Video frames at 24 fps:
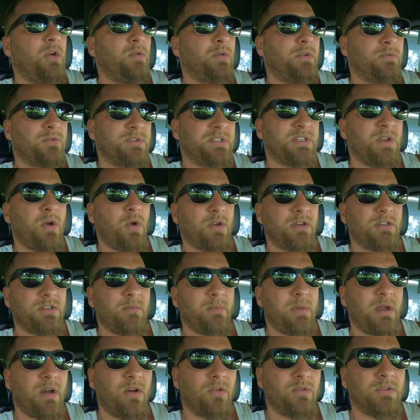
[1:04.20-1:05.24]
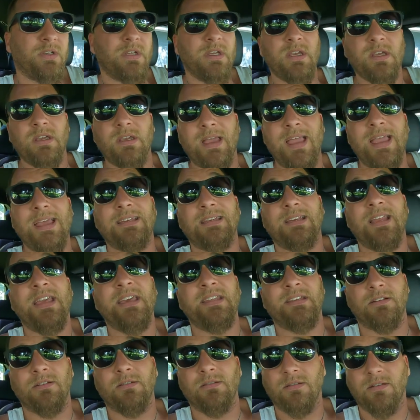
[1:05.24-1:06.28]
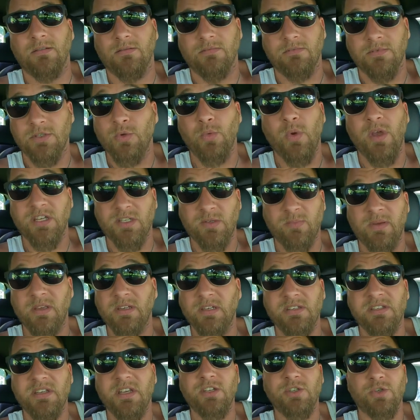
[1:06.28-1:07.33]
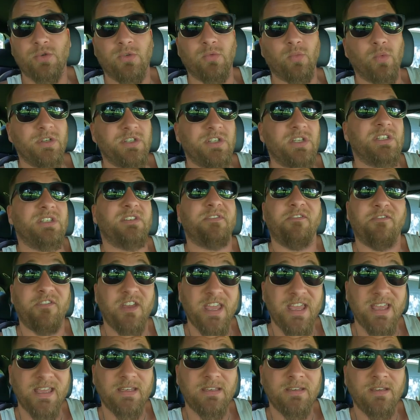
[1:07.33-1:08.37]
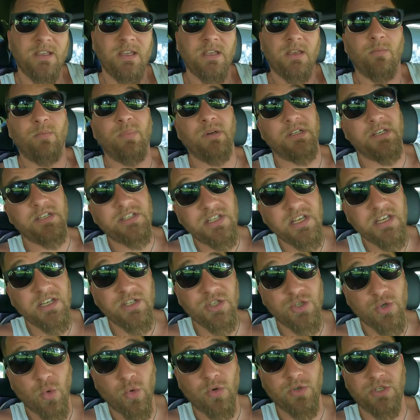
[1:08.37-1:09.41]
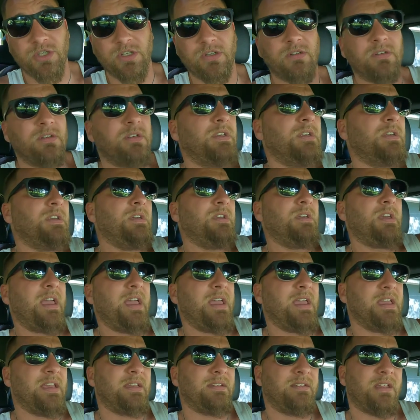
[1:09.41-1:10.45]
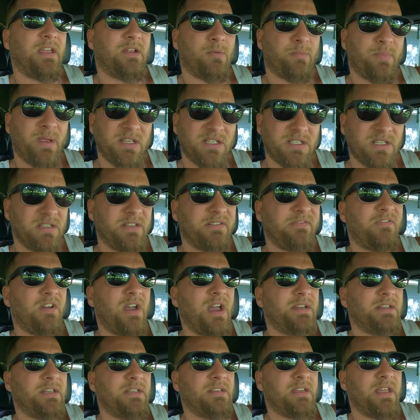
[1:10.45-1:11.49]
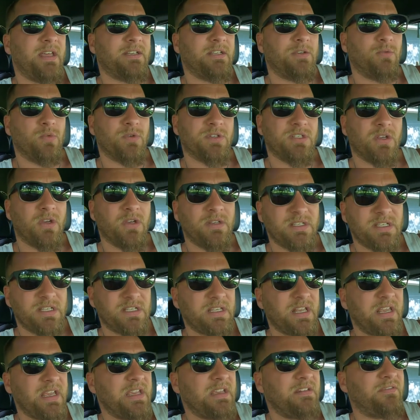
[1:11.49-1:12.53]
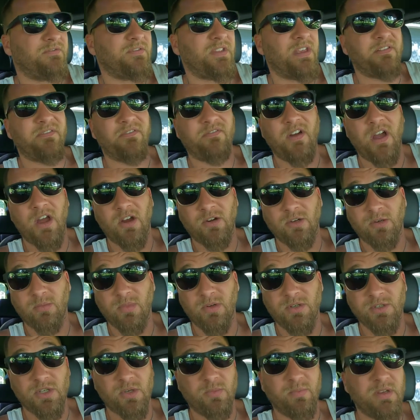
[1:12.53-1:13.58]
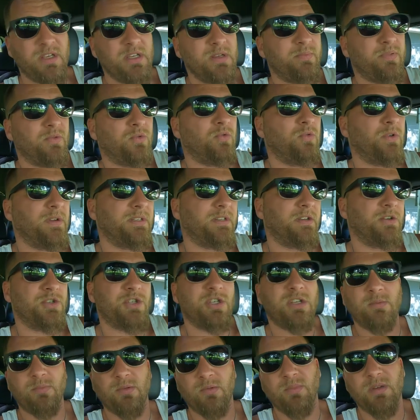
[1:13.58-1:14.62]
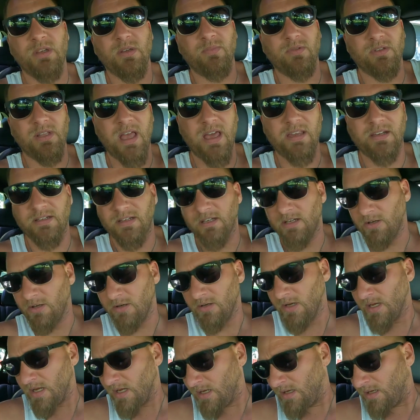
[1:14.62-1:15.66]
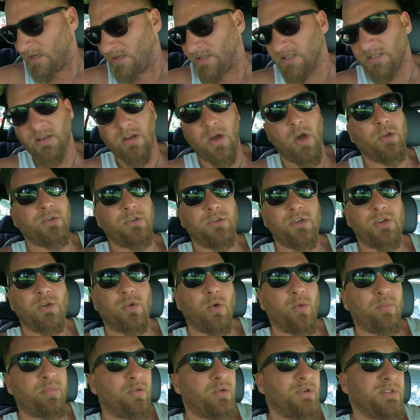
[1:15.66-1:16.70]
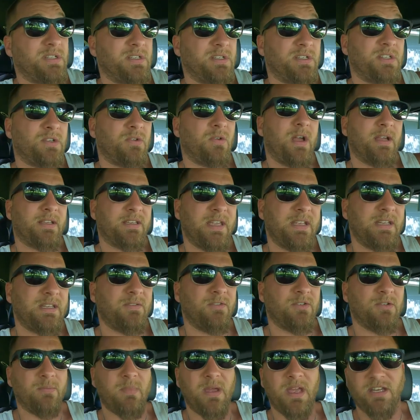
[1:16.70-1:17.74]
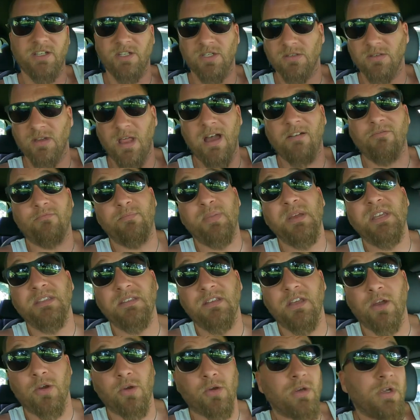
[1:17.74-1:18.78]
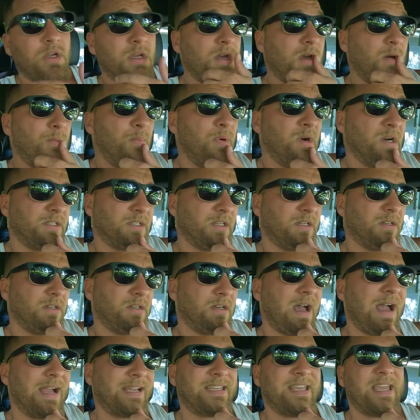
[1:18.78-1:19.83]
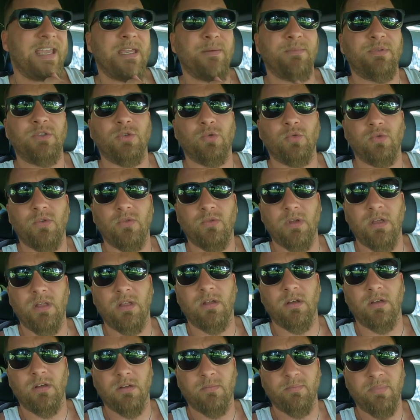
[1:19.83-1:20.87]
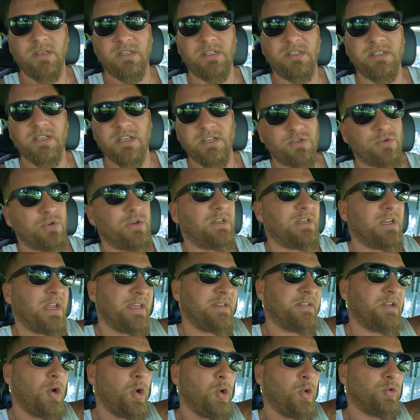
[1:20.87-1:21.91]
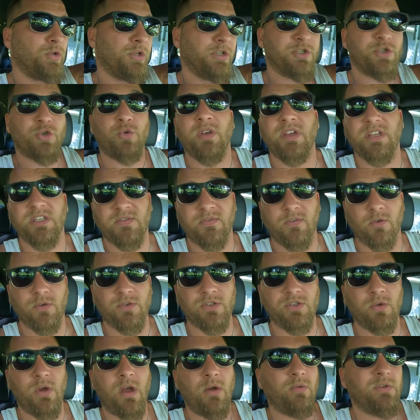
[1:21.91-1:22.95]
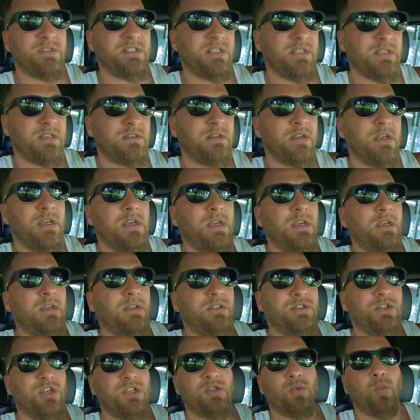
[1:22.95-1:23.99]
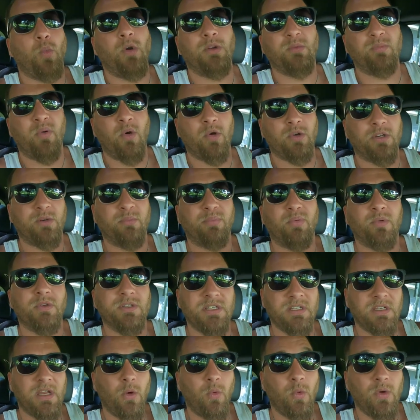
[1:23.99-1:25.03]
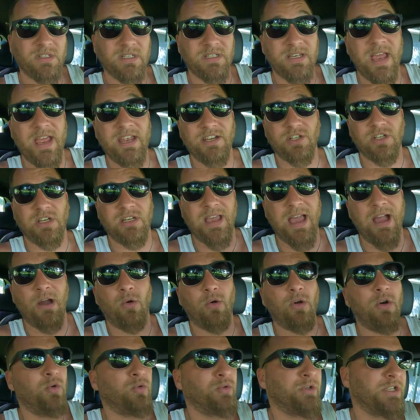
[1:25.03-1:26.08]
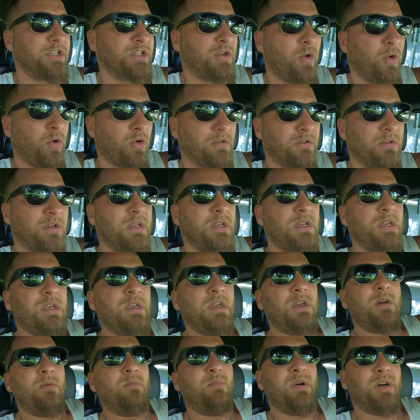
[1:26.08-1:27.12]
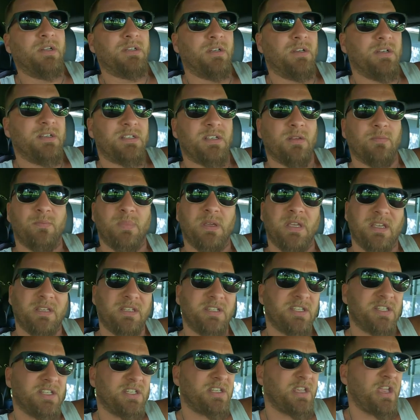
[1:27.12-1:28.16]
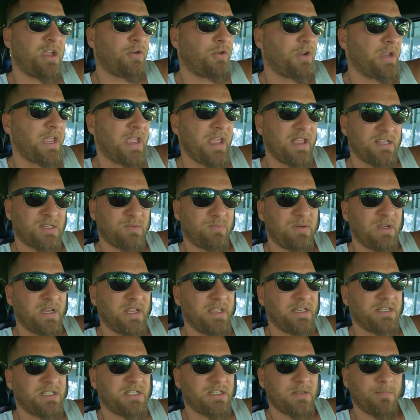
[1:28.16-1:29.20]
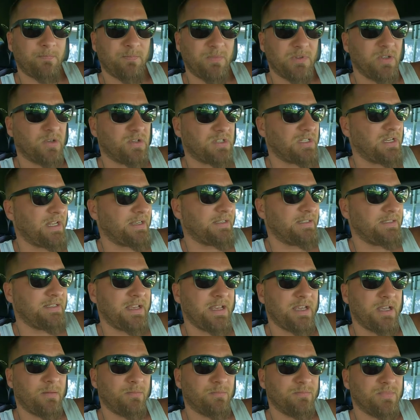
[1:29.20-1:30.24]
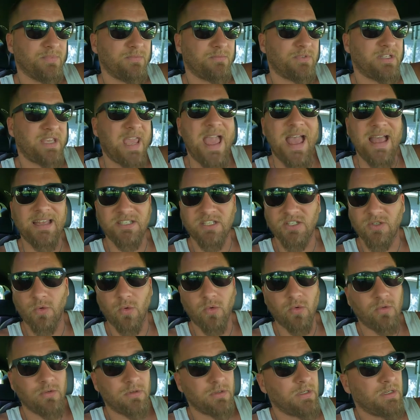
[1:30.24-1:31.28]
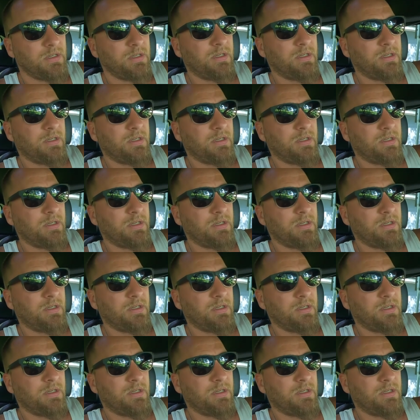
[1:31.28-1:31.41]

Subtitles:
saw. It was talking about Atlanta, U.S. Penitentiary, which is fed, but it's in Georgia. And they're basically finding that it was unsafe. They fired a bunch of people and they're shipping people out of there. It's a 100-year-old prison, so I can't even imagine. I've been there, but I came through Penitentiary Atlanta on a transfer, so I was in just one part of the prison. I wasn't actually out on the yard. But it's a big, scary-ass place. Looks like a damn castle.